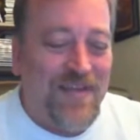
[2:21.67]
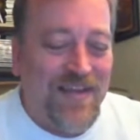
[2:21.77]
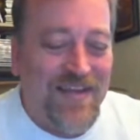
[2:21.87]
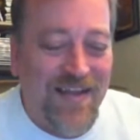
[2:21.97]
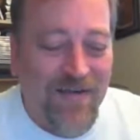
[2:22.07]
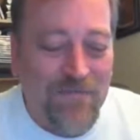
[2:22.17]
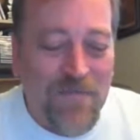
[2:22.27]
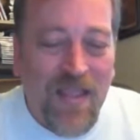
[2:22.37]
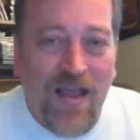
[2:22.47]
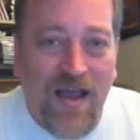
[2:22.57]
Anyhow,
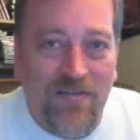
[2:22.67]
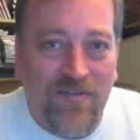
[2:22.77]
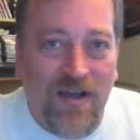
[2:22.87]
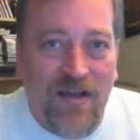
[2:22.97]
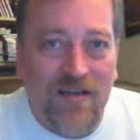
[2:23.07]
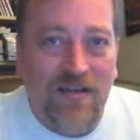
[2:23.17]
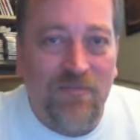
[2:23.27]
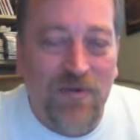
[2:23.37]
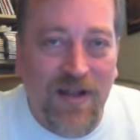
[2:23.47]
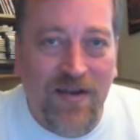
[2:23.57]
I've
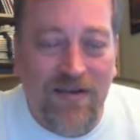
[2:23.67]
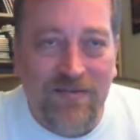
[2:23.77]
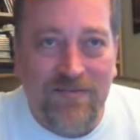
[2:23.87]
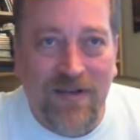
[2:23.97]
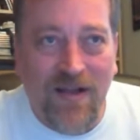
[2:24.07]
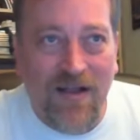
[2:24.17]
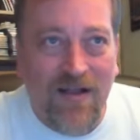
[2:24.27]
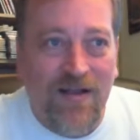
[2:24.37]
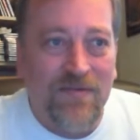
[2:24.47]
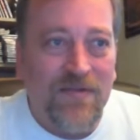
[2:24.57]
put out
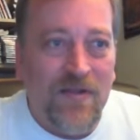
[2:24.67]
a